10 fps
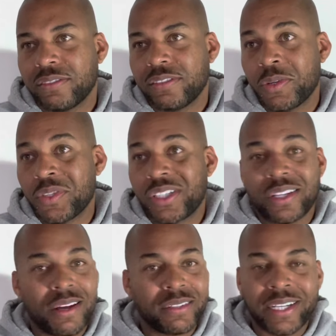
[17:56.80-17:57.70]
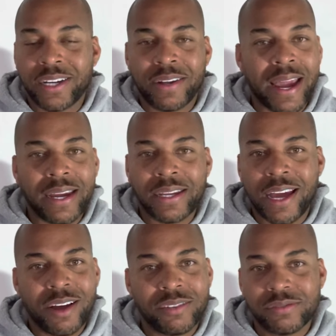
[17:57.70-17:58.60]
You were still out there hanging
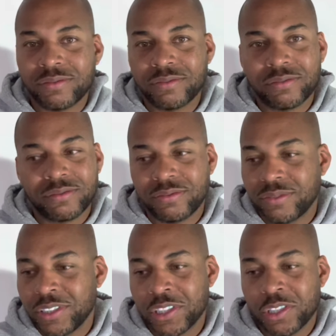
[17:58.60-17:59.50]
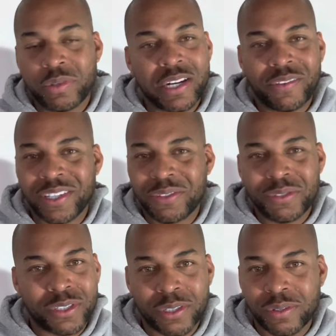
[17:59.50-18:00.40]
out, doing whatever you was
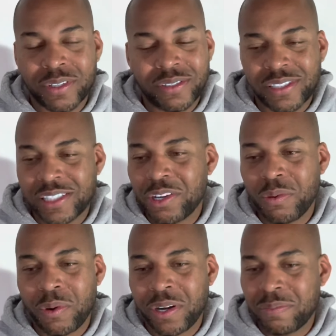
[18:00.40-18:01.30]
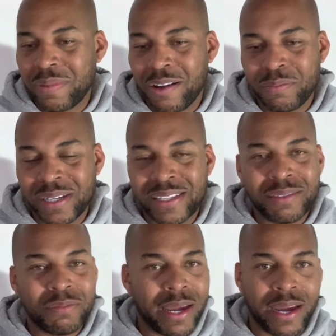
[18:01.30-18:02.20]
doing, still worried about being the
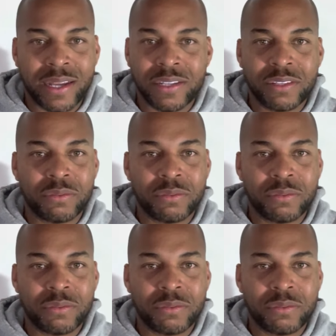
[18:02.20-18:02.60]
man in the...